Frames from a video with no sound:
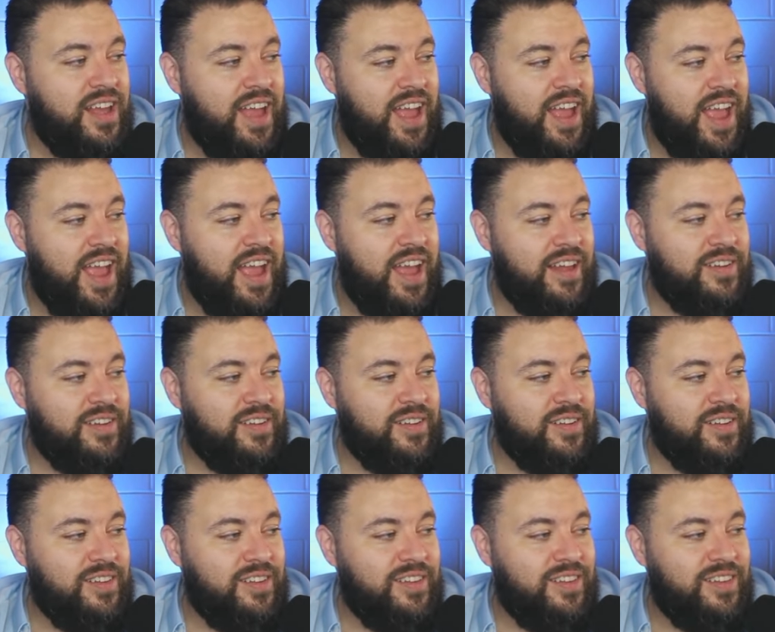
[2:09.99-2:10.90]
And
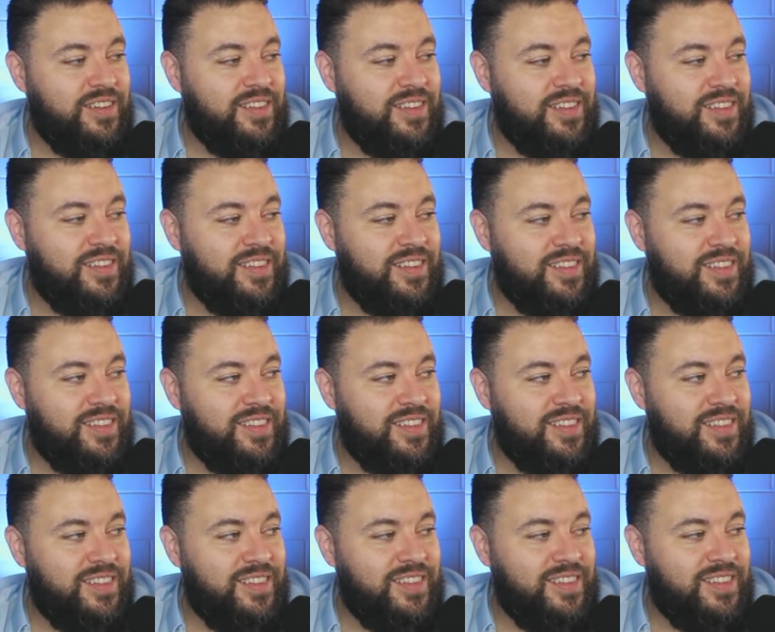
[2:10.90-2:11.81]

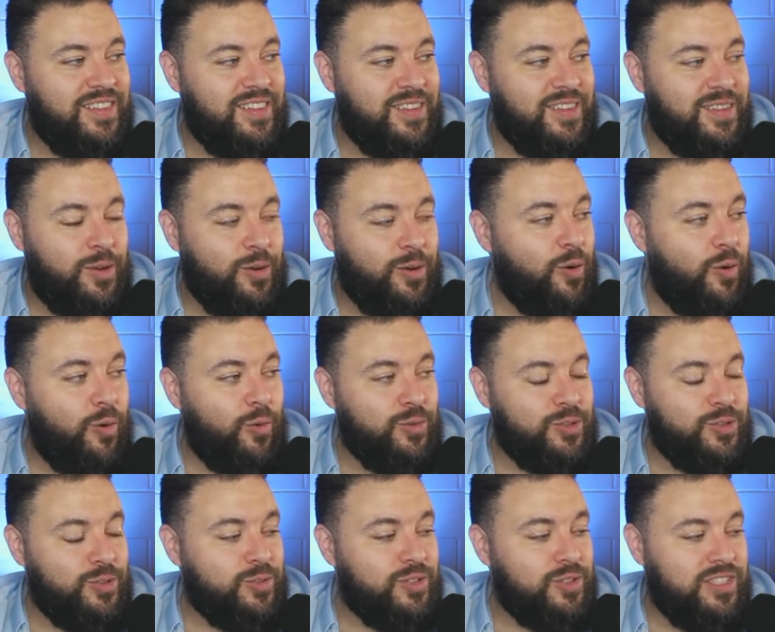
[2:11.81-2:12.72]
good old
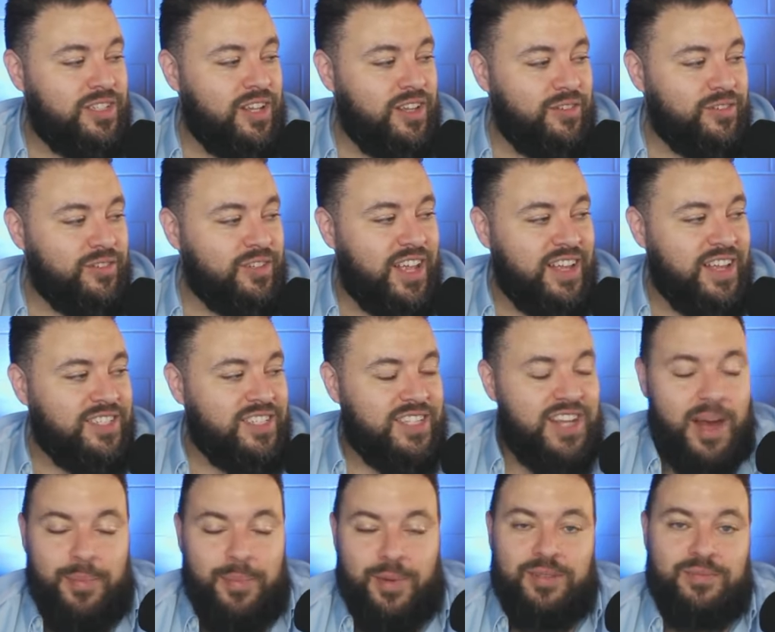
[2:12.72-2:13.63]
Georgia Southern can't
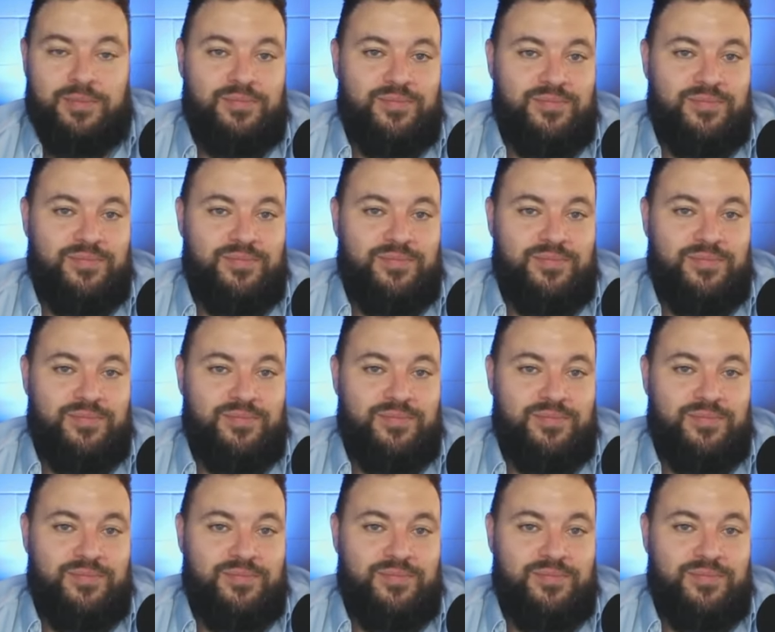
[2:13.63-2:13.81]
stop it.